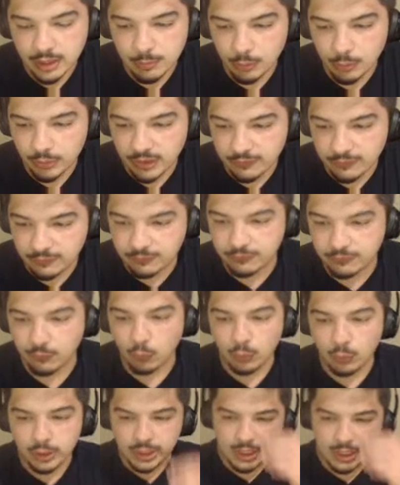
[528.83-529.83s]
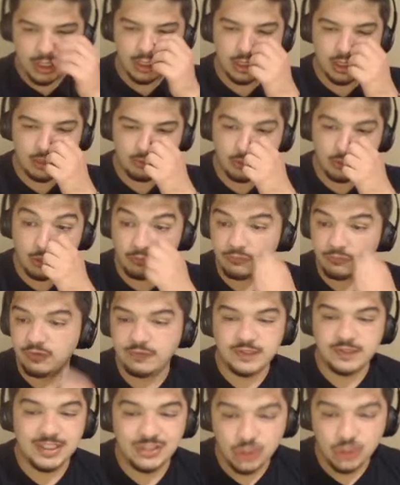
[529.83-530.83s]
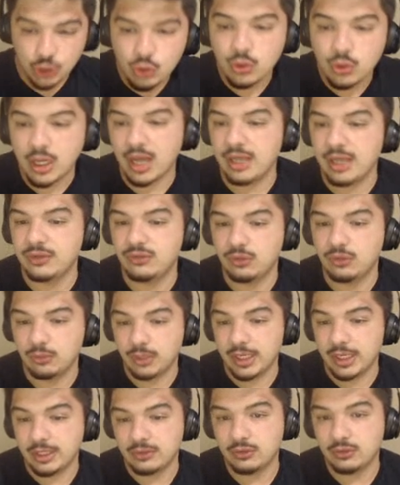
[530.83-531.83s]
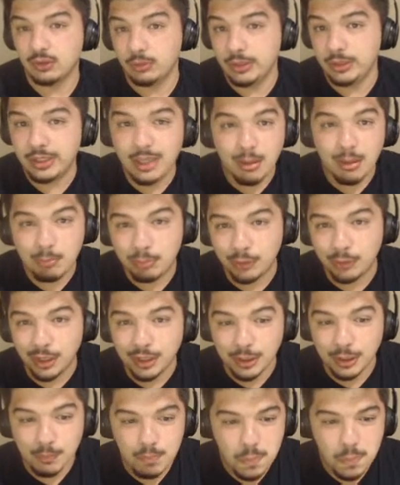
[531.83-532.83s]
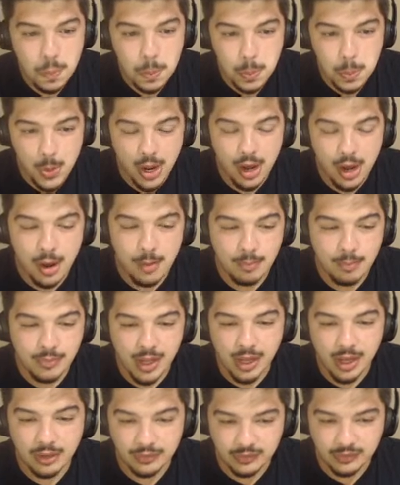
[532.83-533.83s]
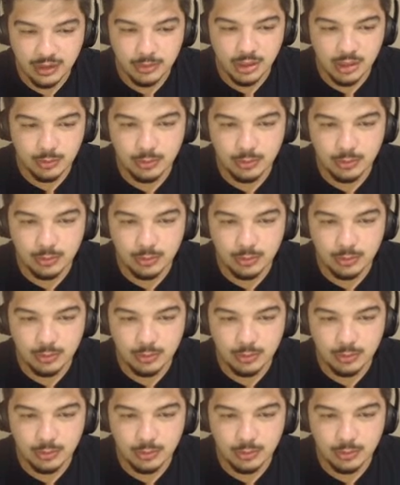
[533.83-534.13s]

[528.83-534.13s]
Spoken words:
But we have 52 guys to rank, so we got plenty. Not some of them